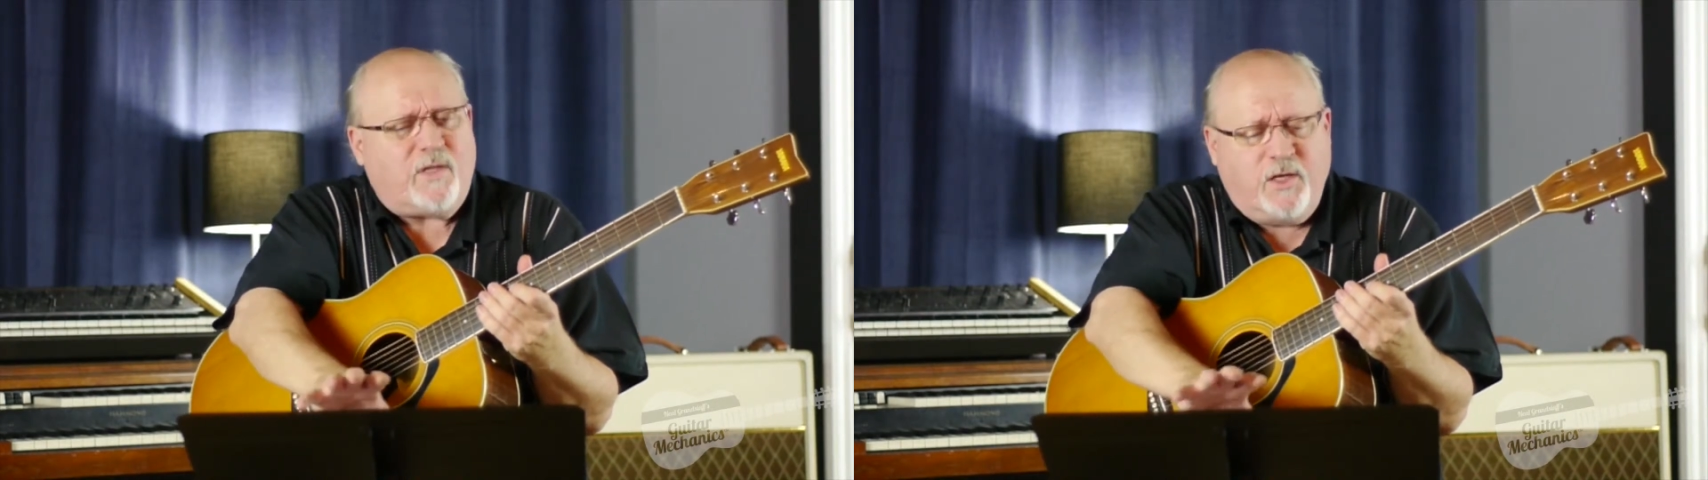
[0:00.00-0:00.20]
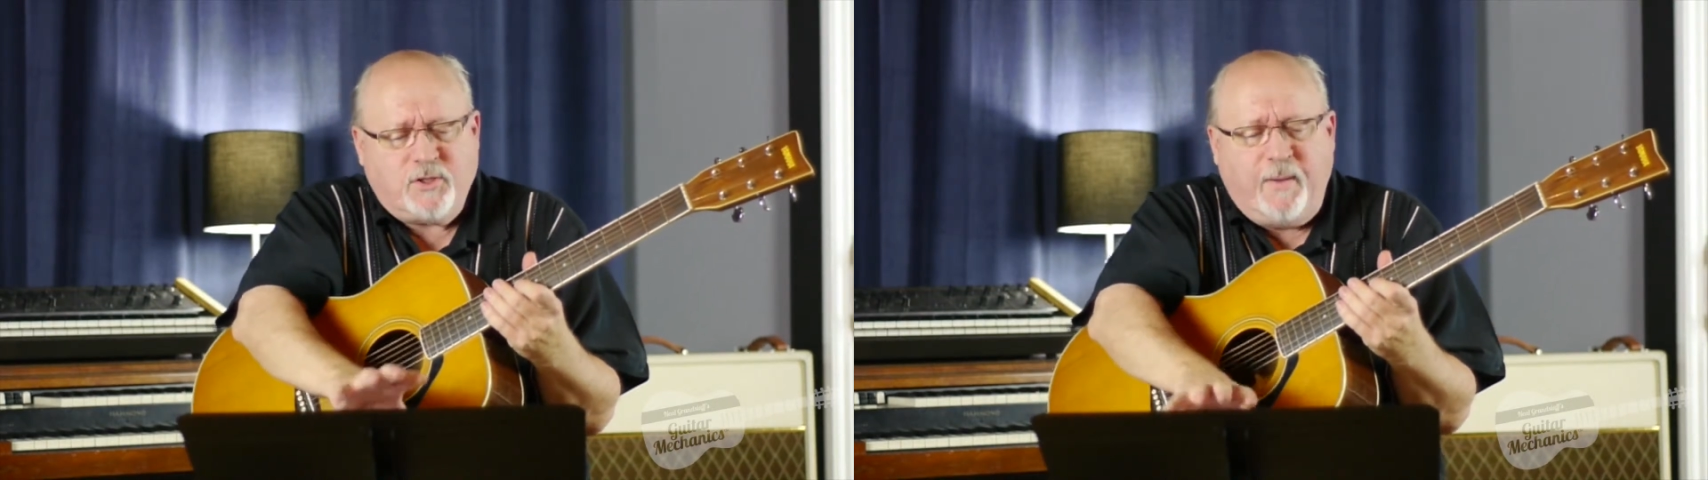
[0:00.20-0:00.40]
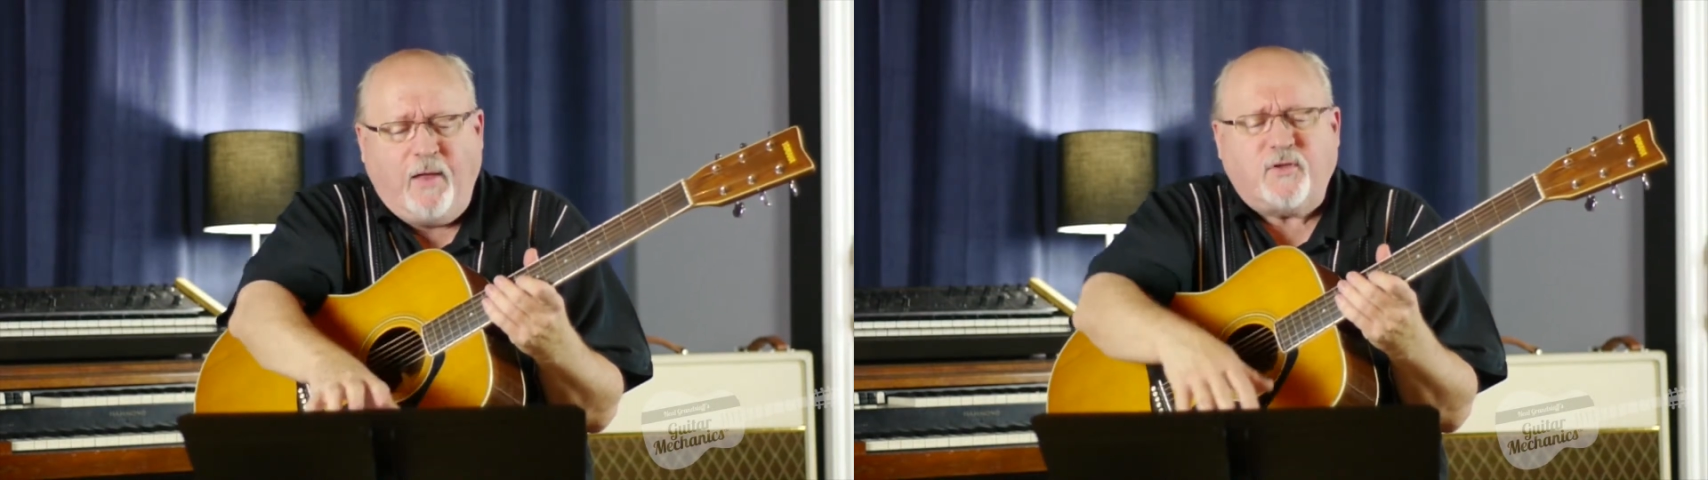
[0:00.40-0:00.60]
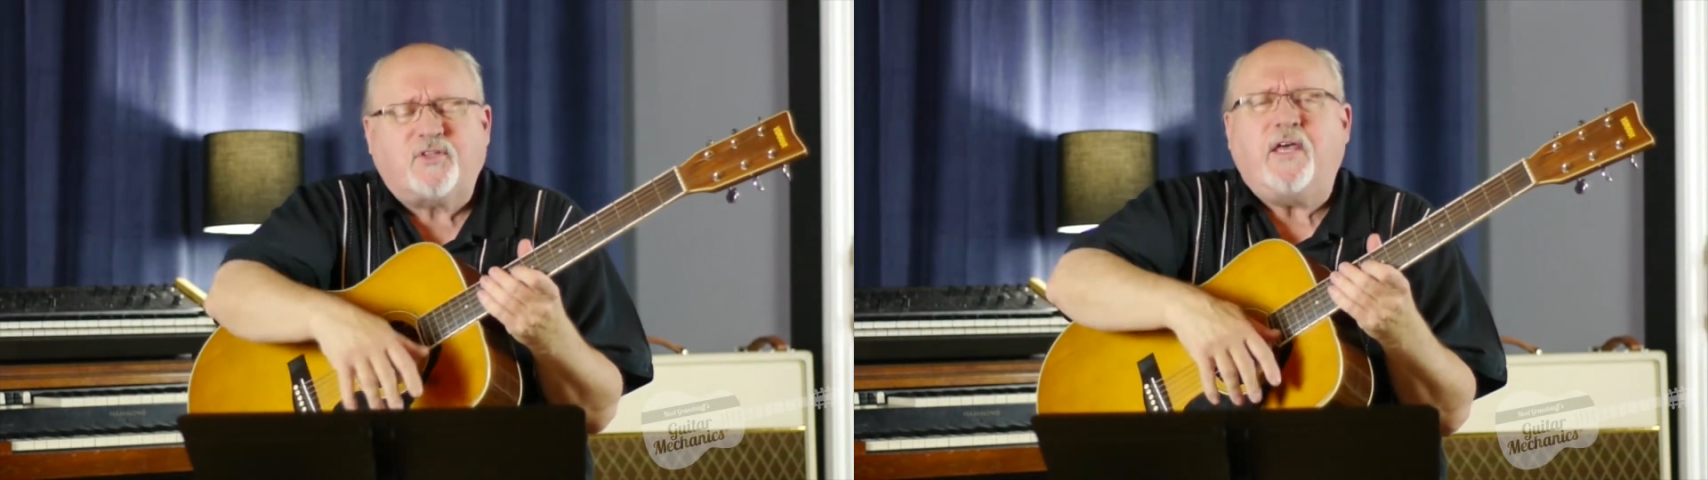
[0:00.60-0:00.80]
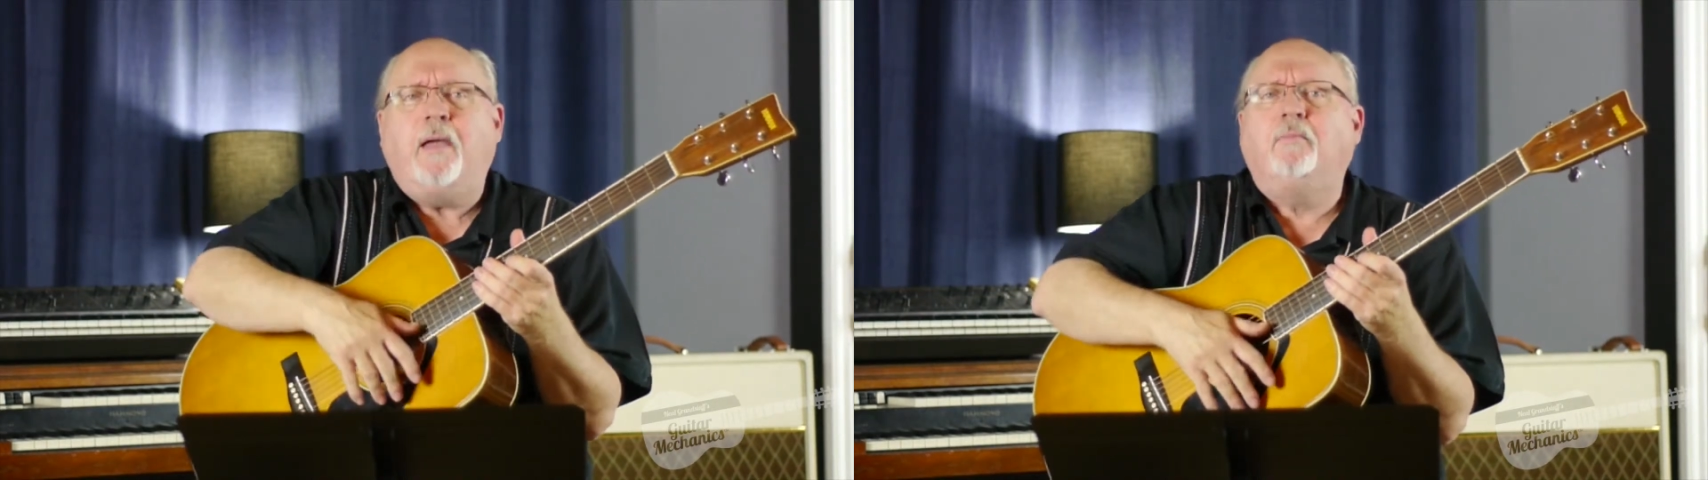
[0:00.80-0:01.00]
is about the
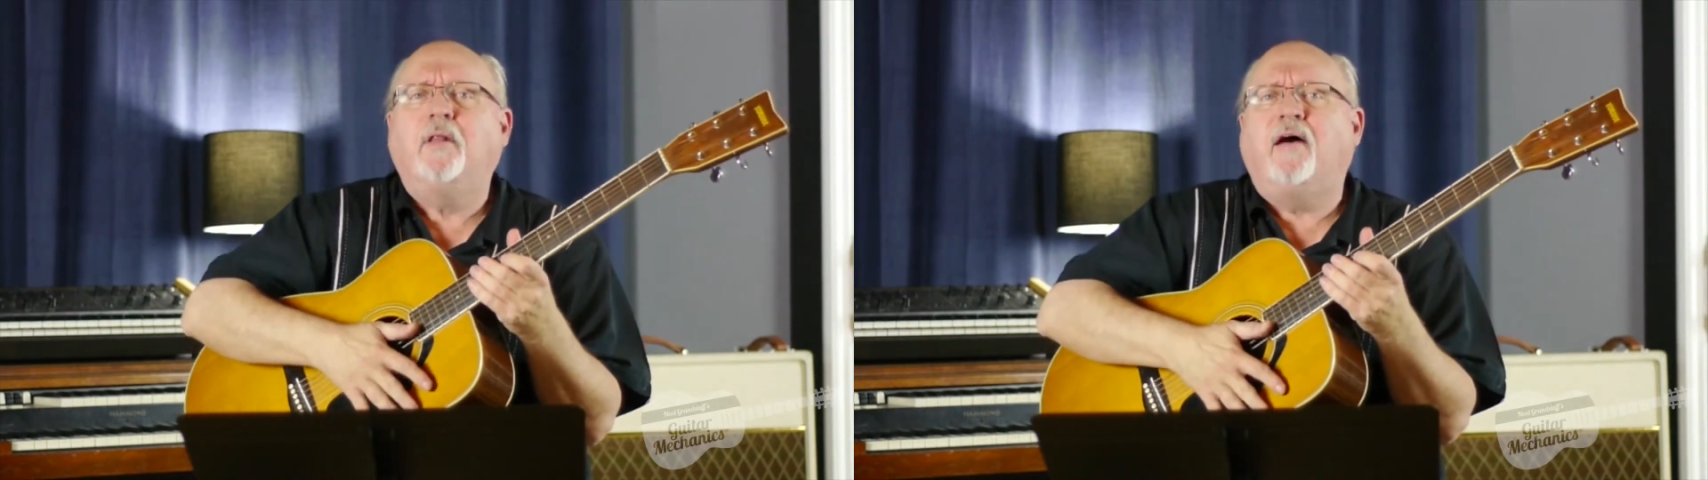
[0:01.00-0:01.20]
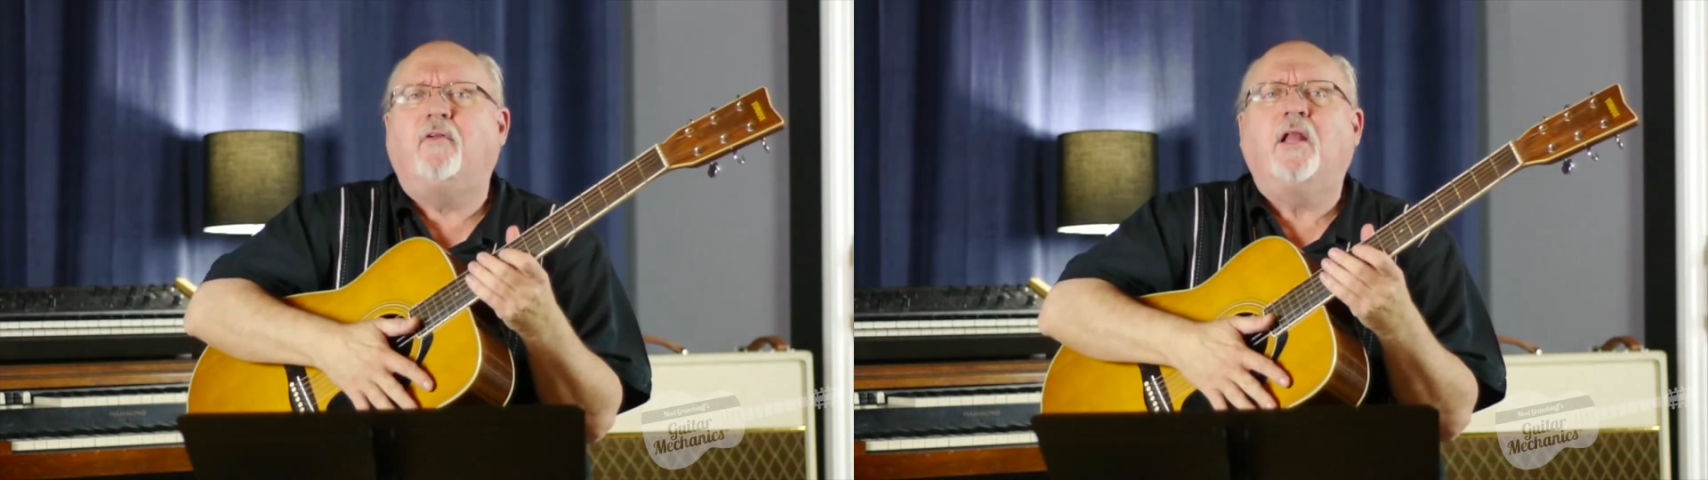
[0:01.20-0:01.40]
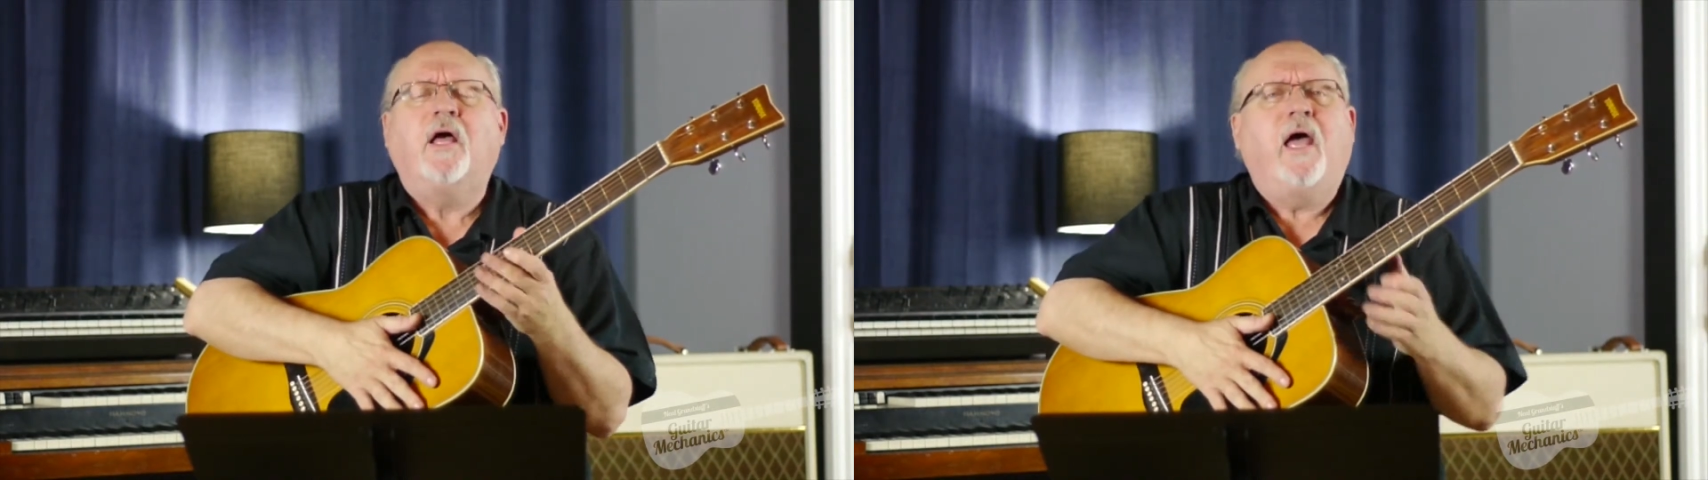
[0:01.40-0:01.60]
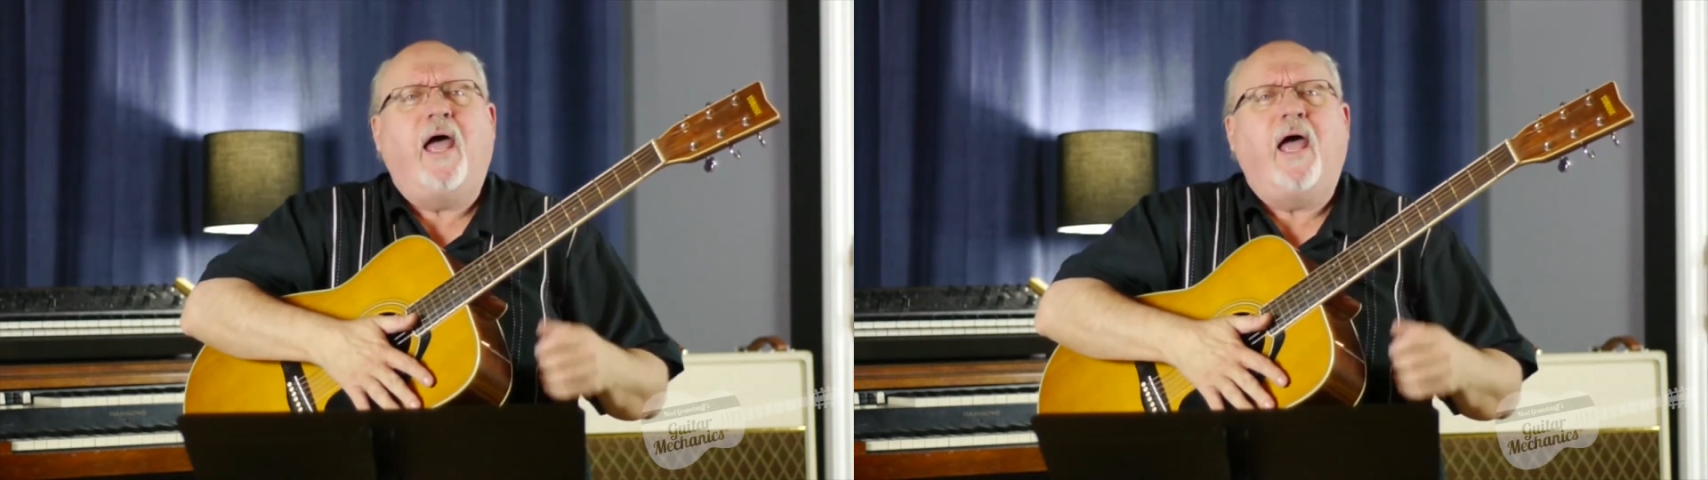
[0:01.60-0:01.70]
same level